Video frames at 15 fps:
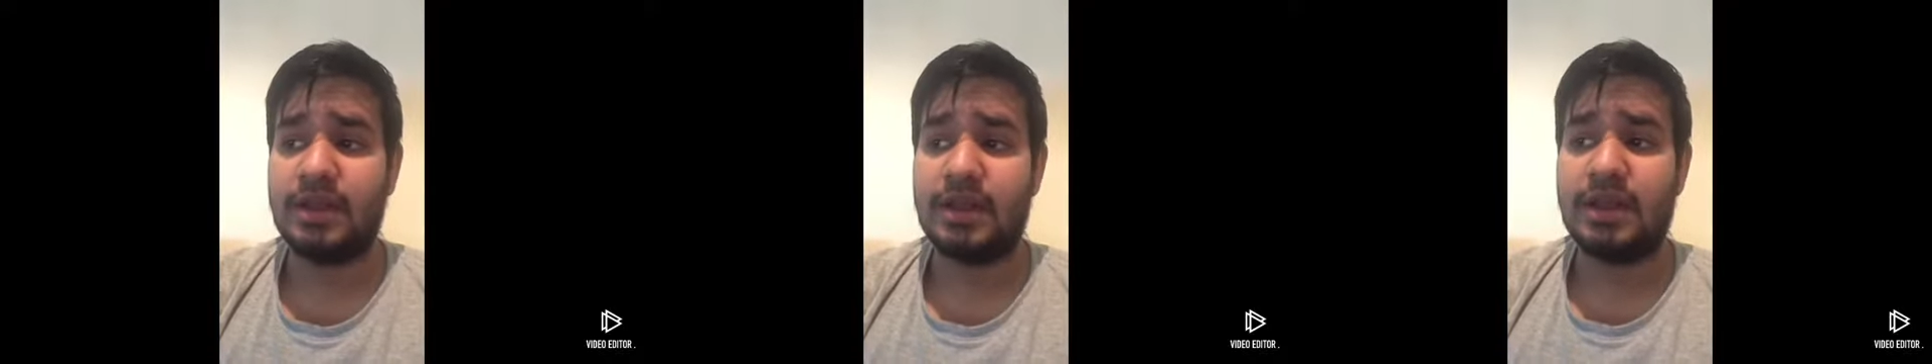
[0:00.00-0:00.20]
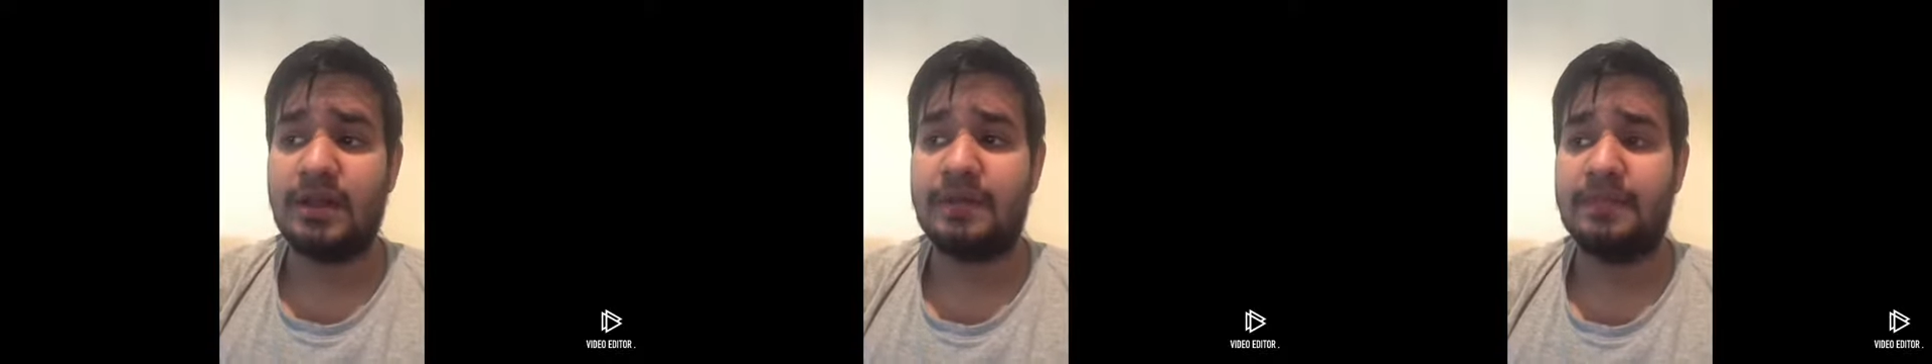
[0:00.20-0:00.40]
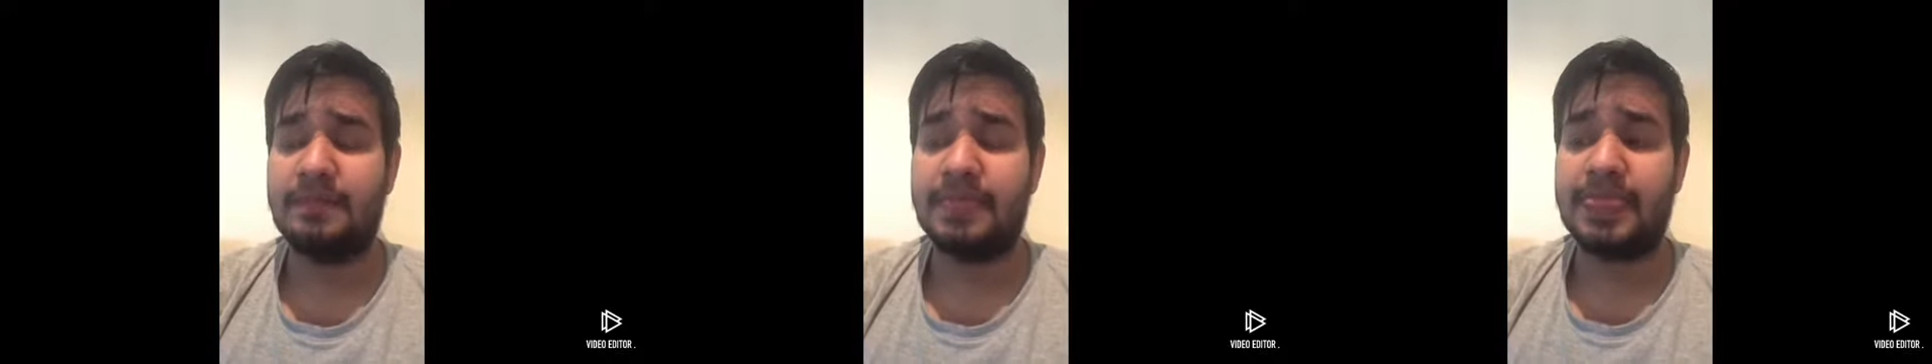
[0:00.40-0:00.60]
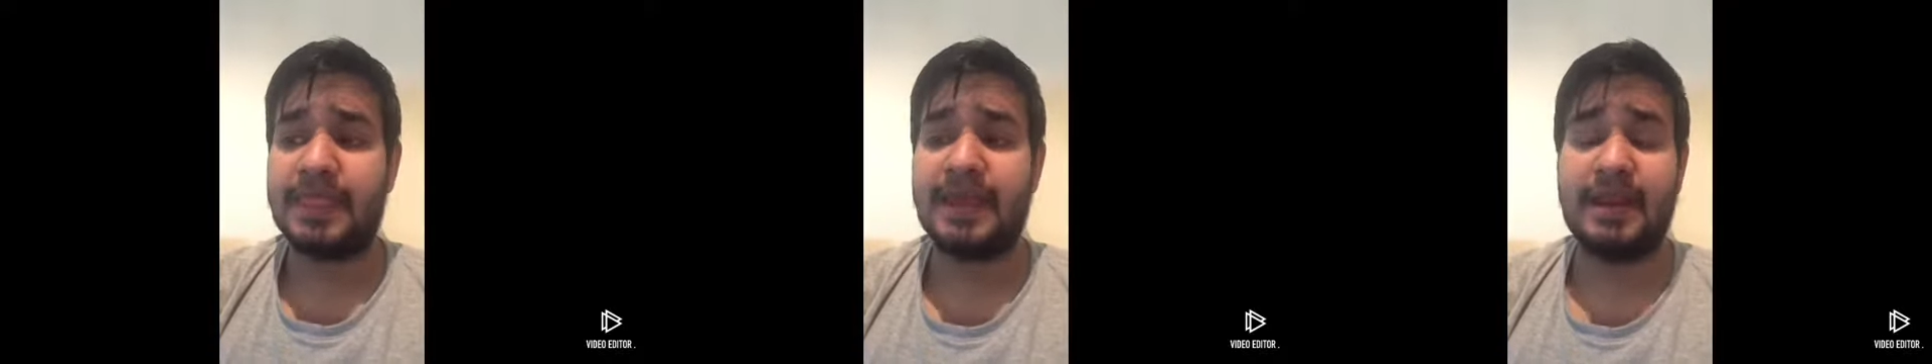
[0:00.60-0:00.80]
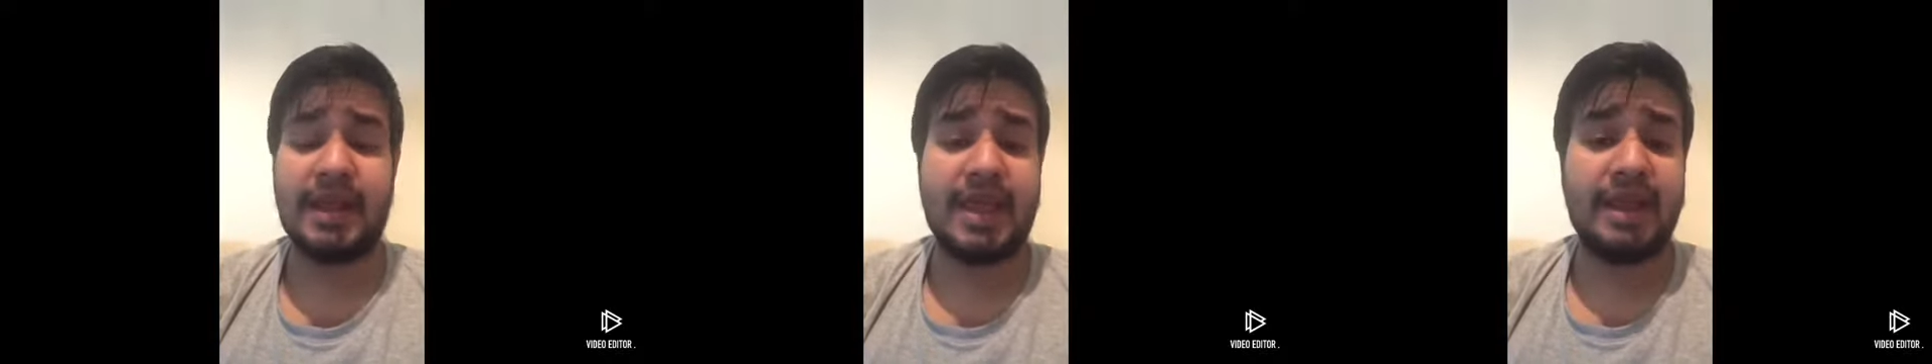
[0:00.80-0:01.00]

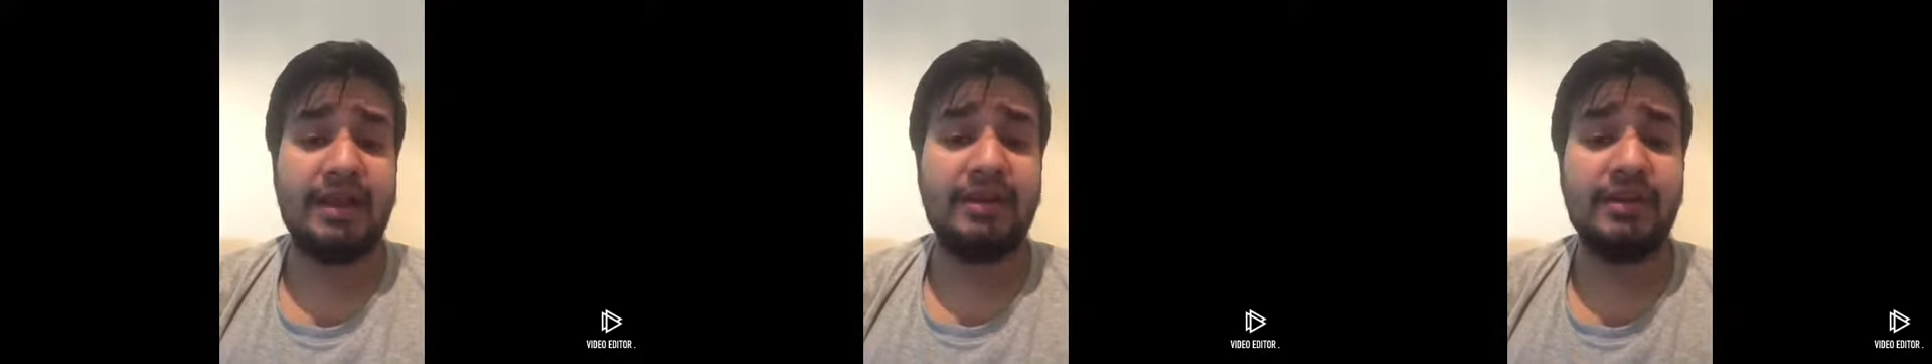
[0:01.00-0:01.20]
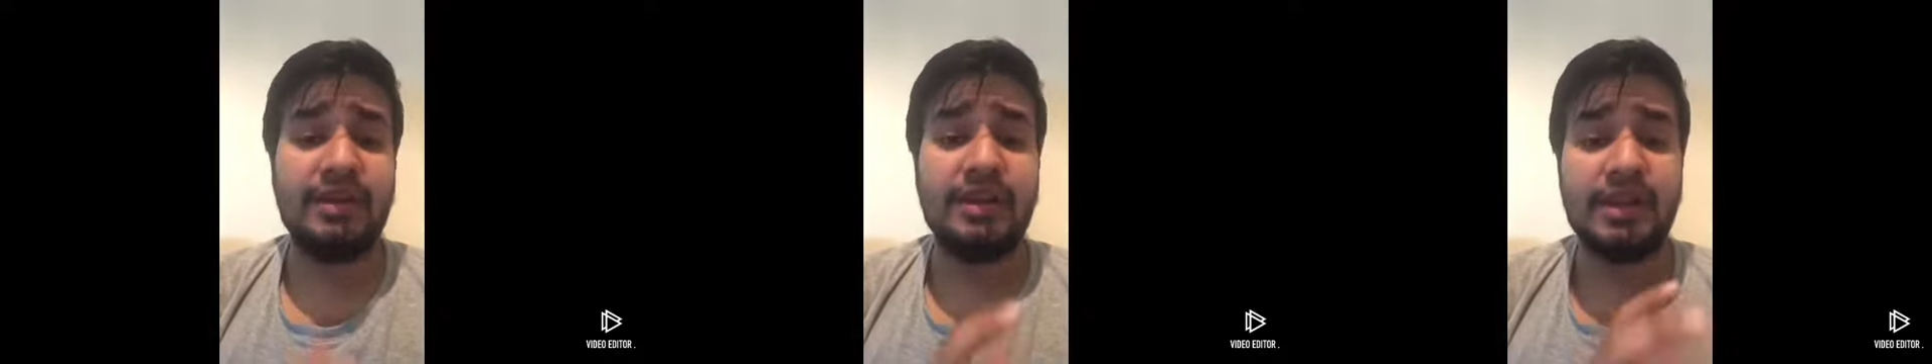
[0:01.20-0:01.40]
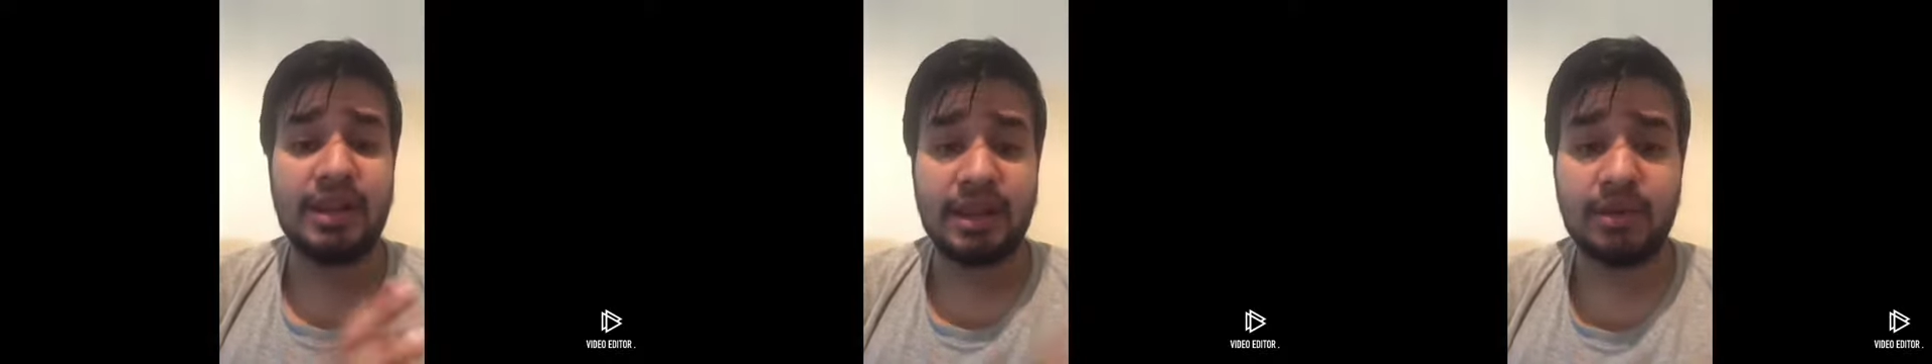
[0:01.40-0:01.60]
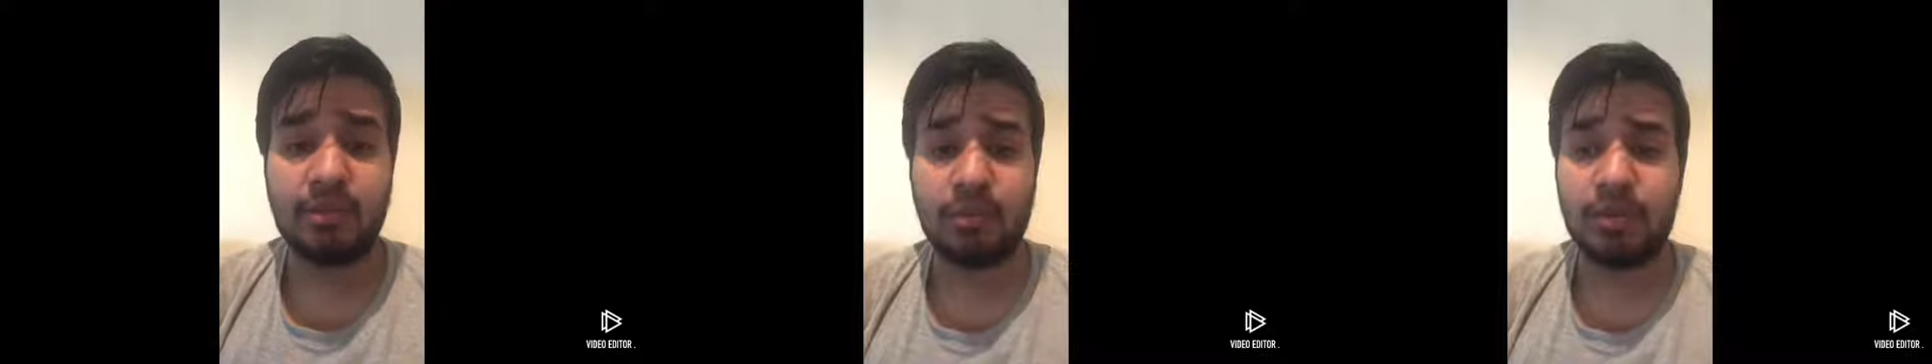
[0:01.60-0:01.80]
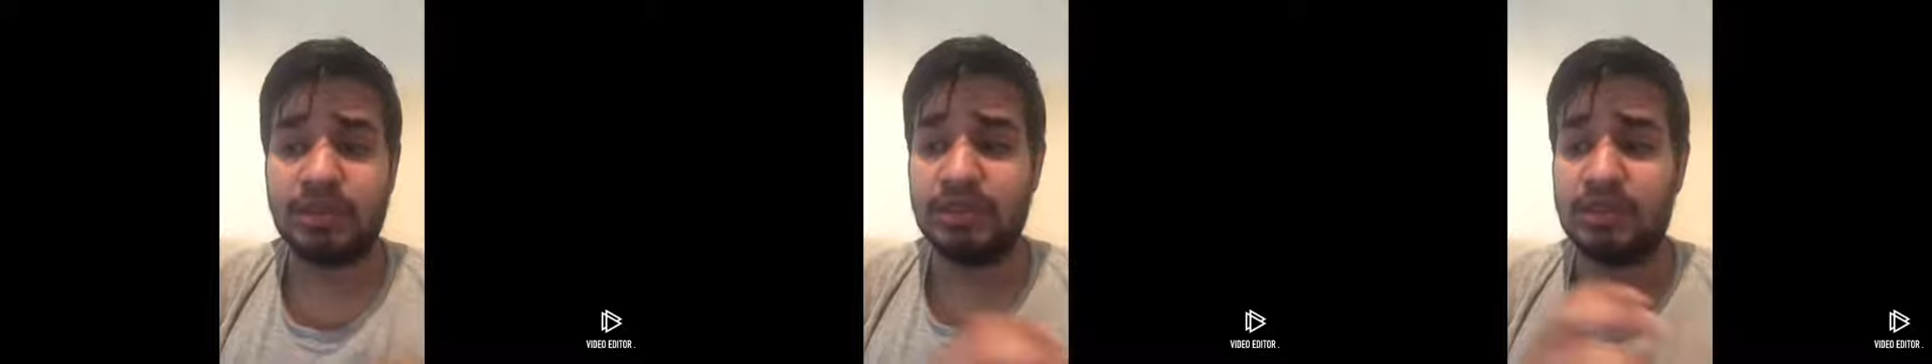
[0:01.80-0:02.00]
and agree
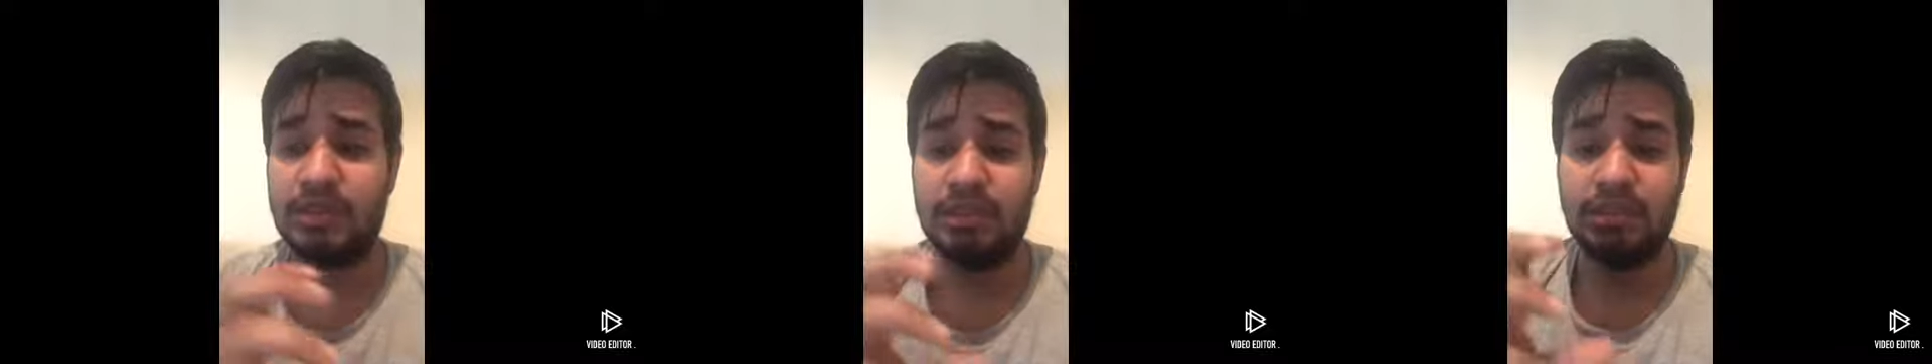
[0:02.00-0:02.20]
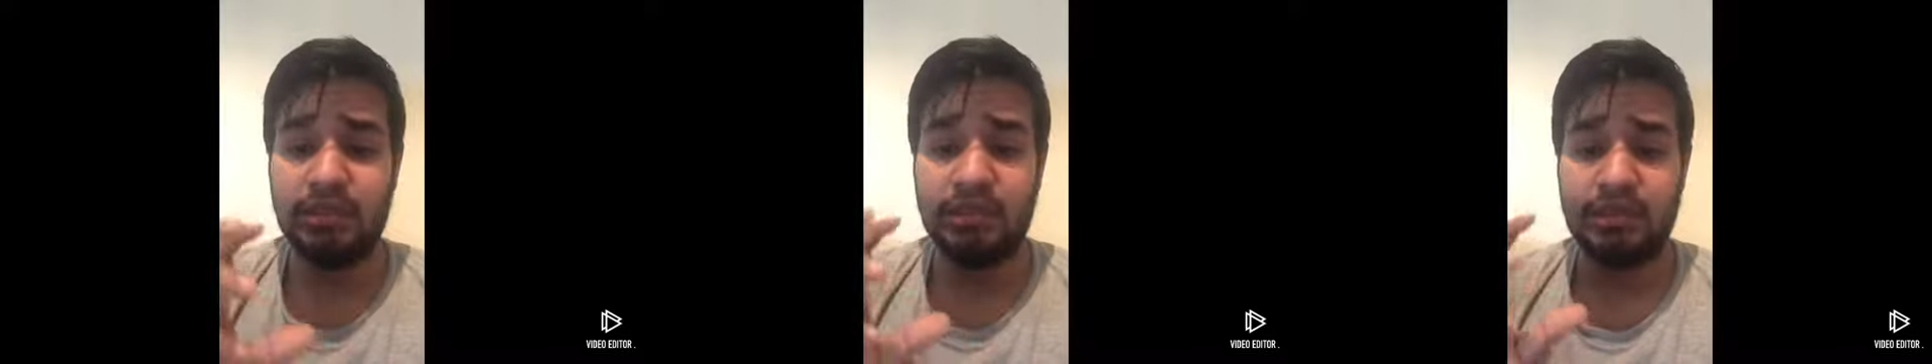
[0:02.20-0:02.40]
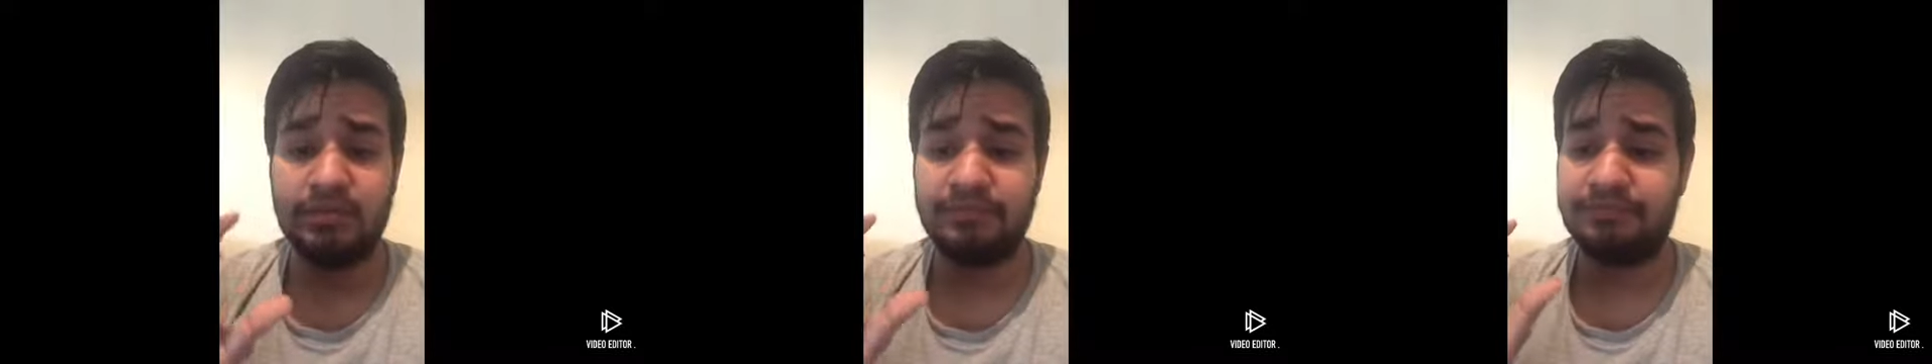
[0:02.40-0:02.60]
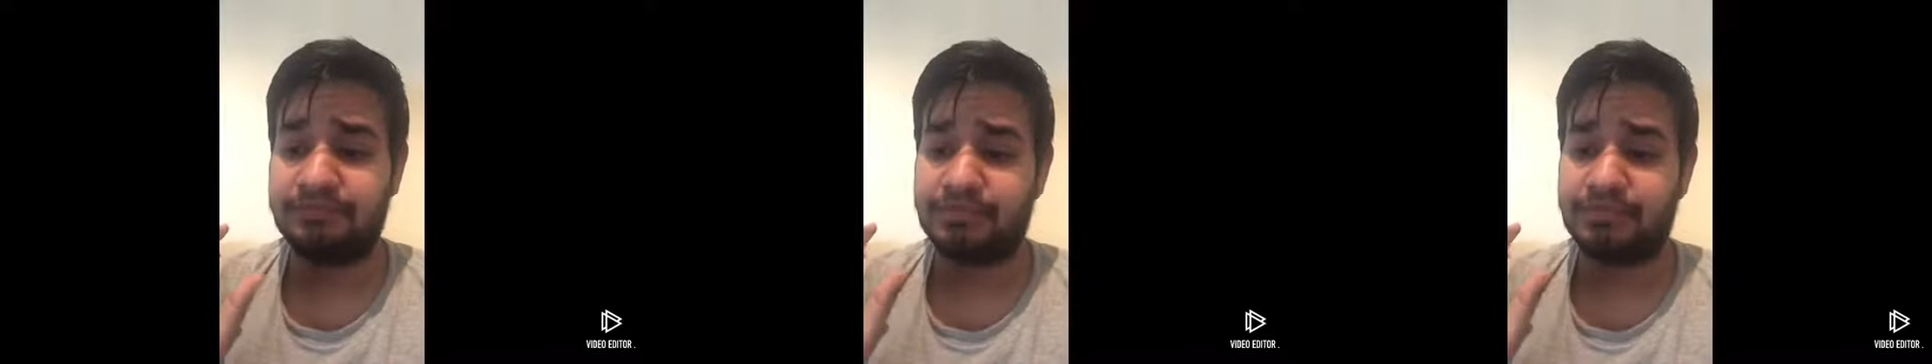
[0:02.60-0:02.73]
him with the